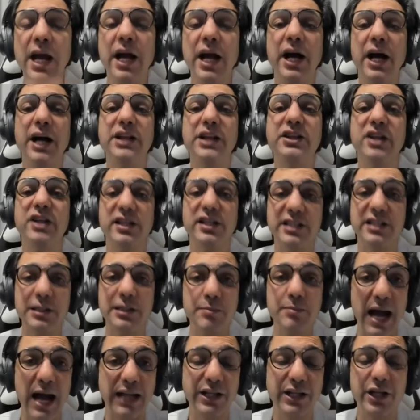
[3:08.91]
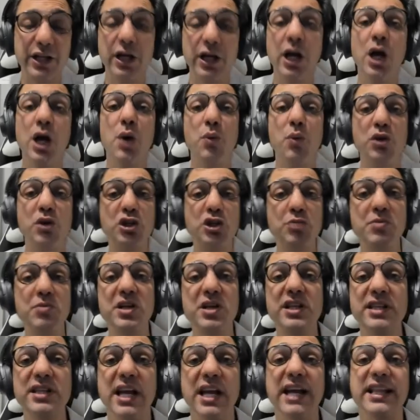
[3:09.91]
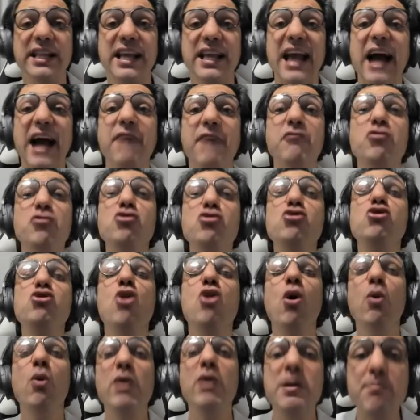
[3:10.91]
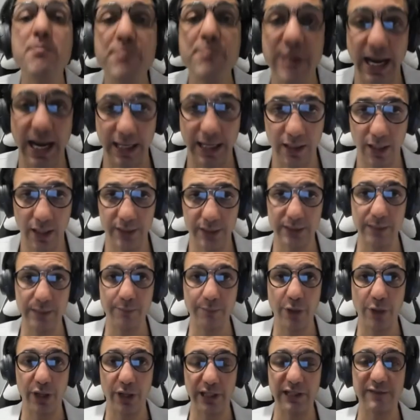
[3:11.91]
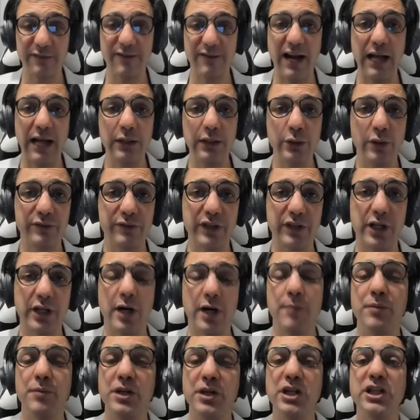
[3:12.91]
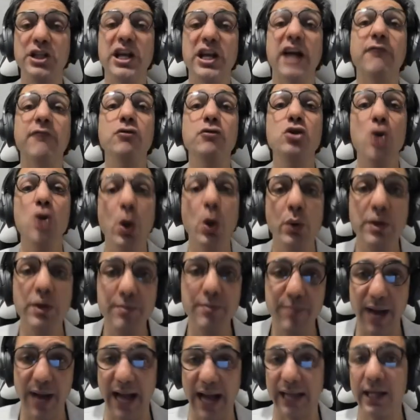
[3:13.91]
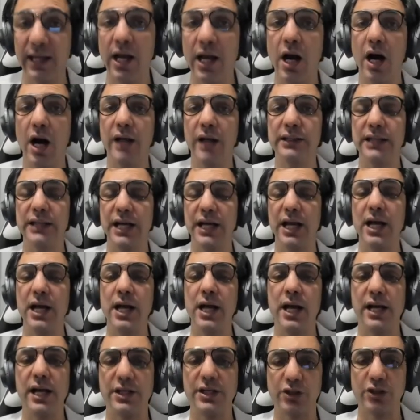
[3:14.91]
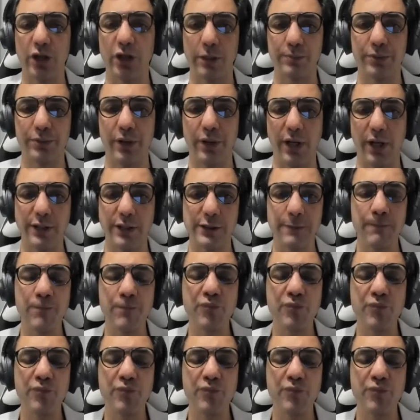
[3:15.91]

it doesn't matter, which means they have no impact on the market value of the company, they have no impact on the stock price.